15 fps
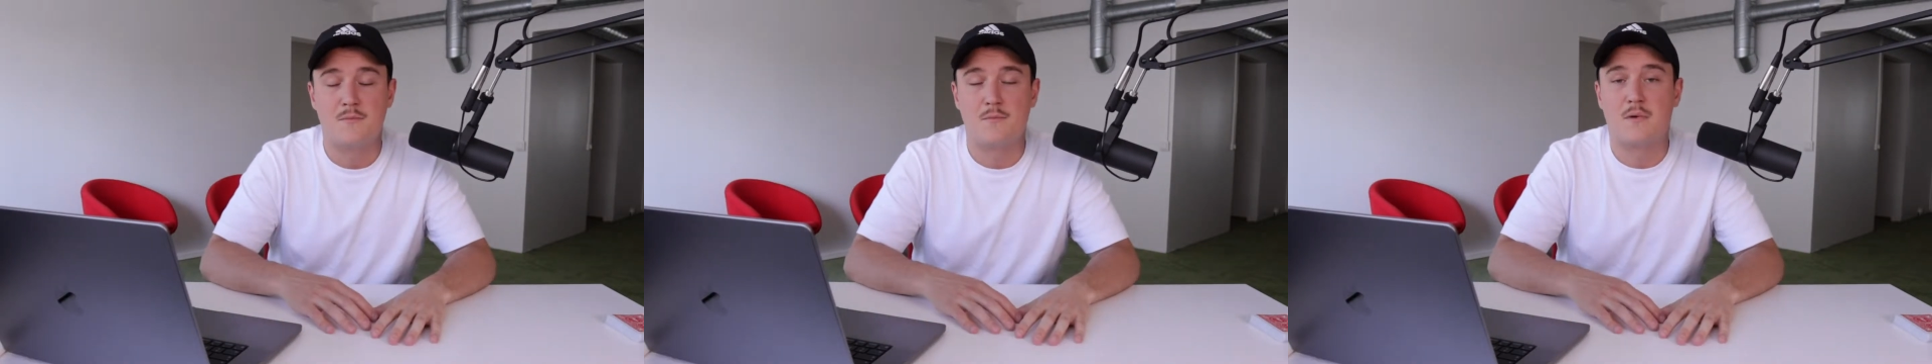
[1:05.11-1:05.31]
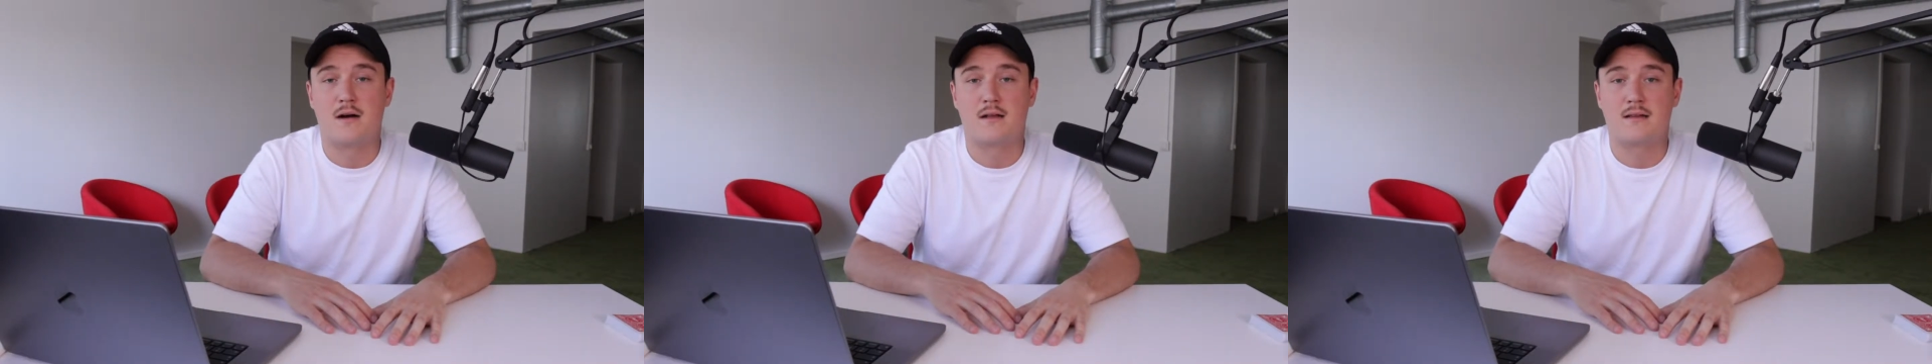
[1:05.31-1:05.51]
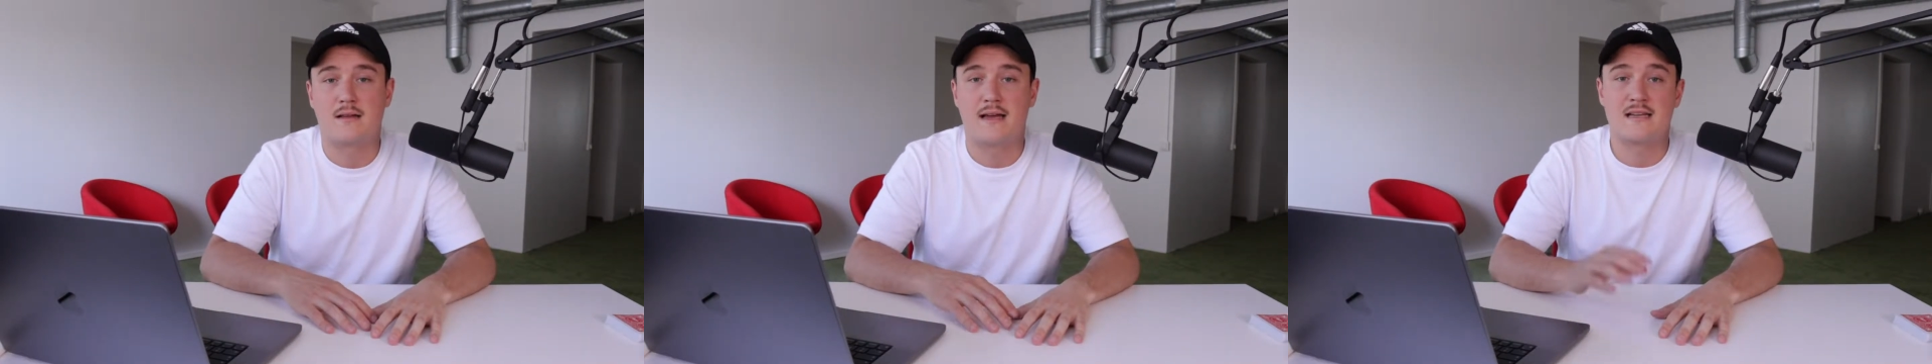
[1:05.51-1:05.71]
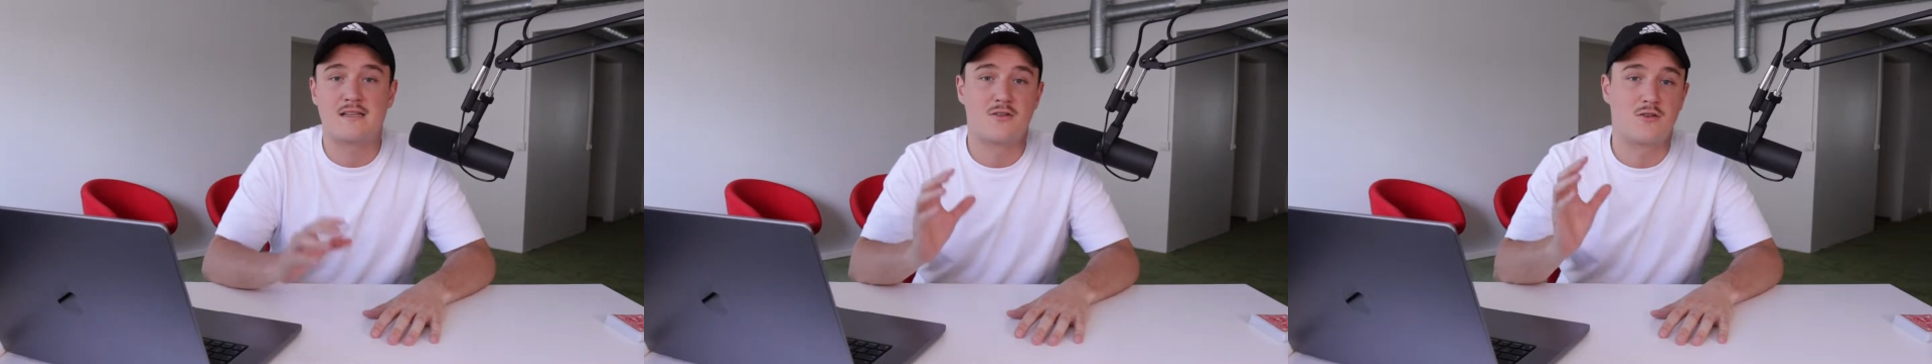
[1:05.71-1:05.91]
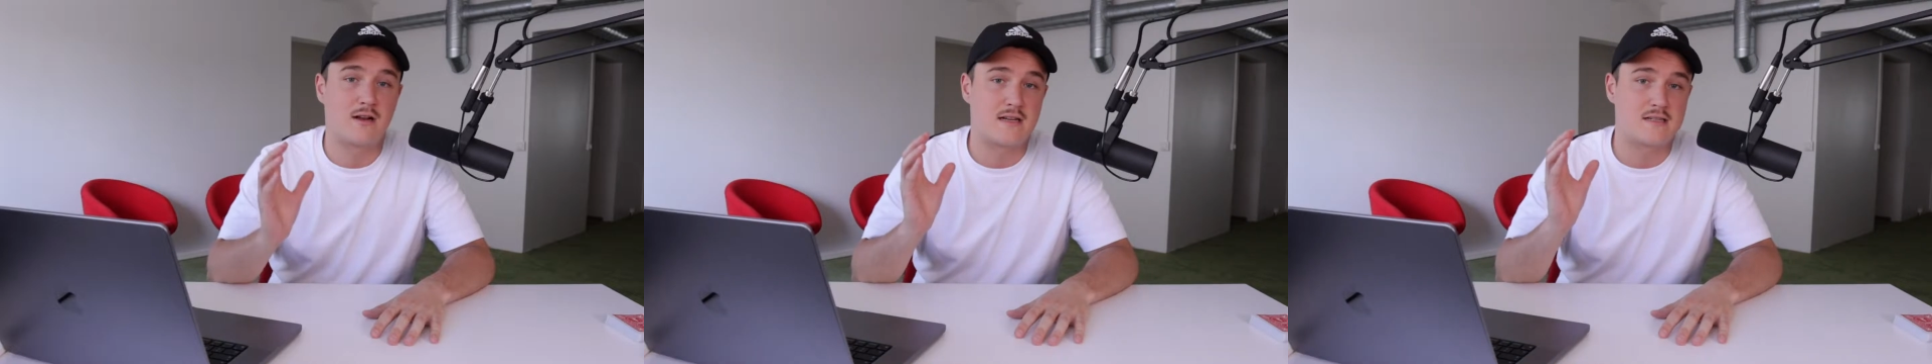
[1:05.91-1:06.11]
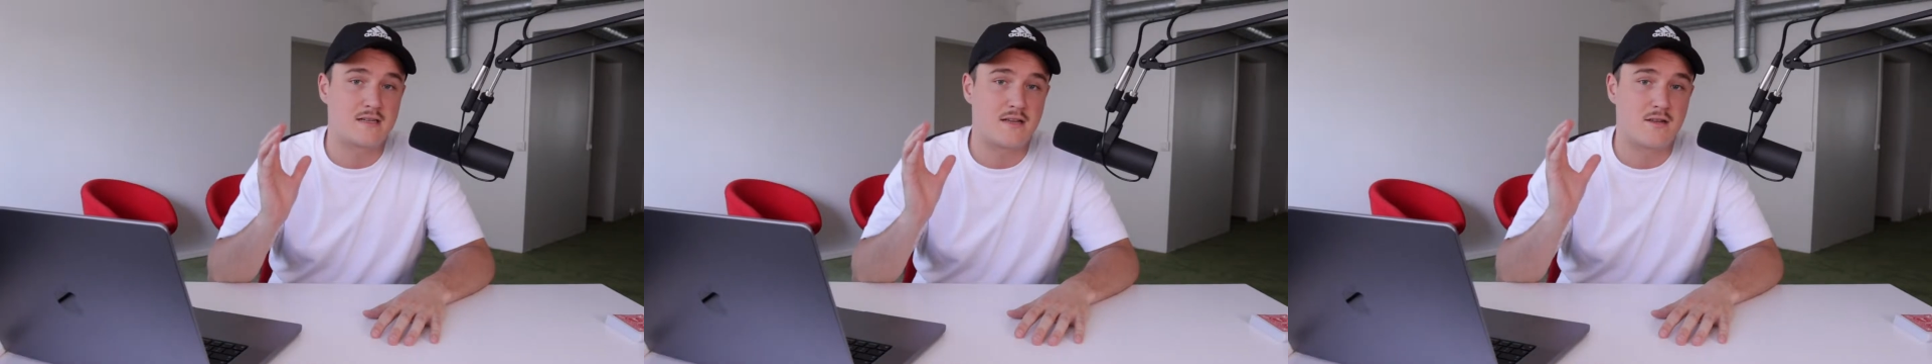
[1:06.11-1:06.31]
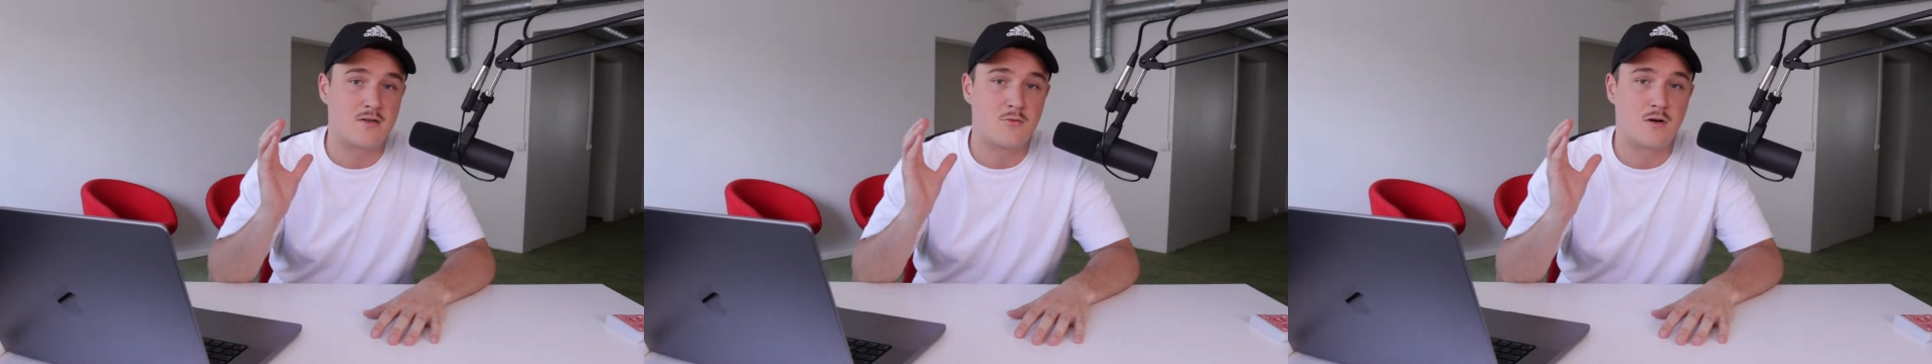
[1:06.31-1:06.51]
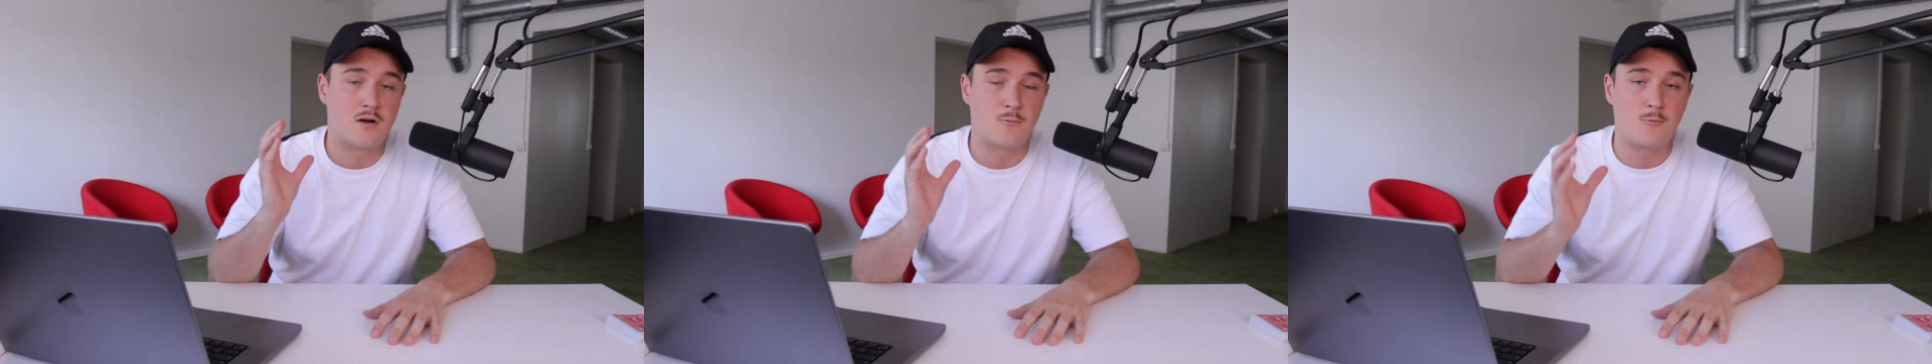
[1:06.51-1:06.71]
but as long as
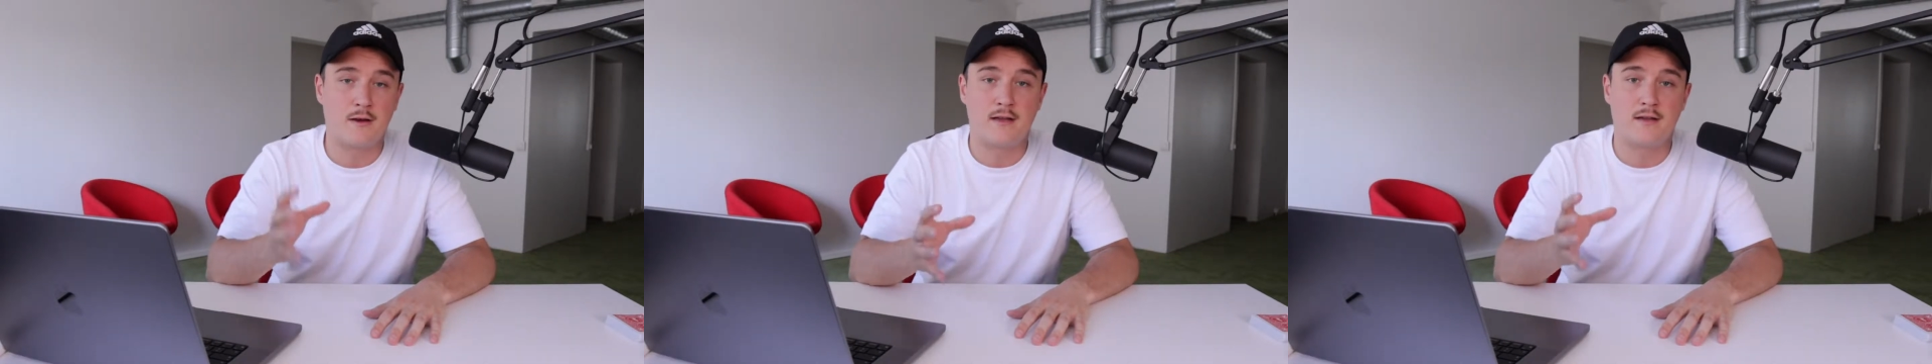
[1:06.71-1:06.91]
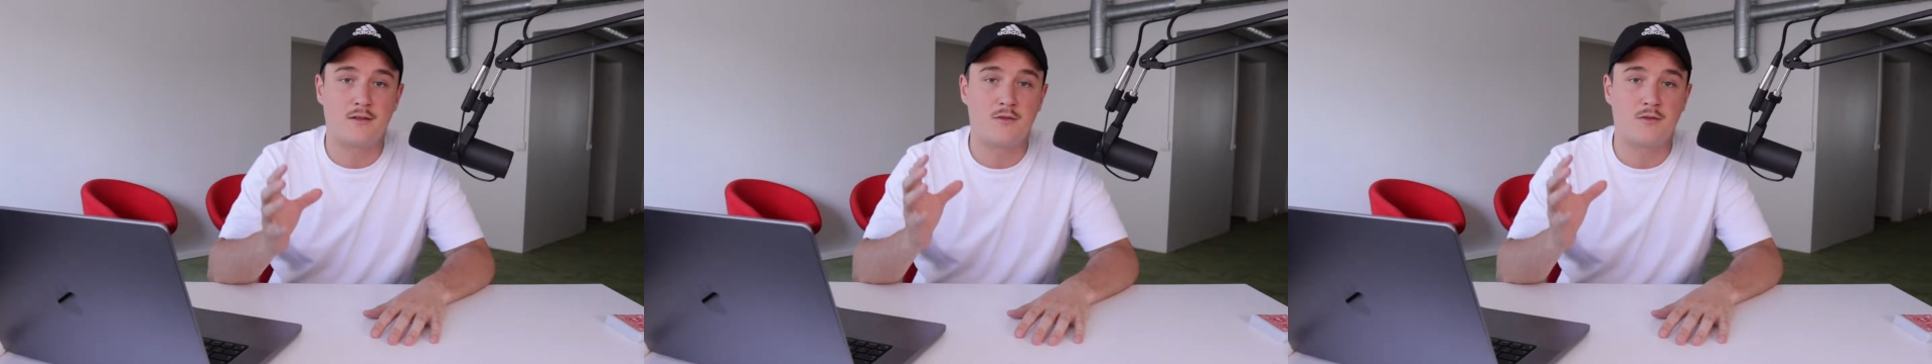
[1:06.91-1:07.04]
you are willing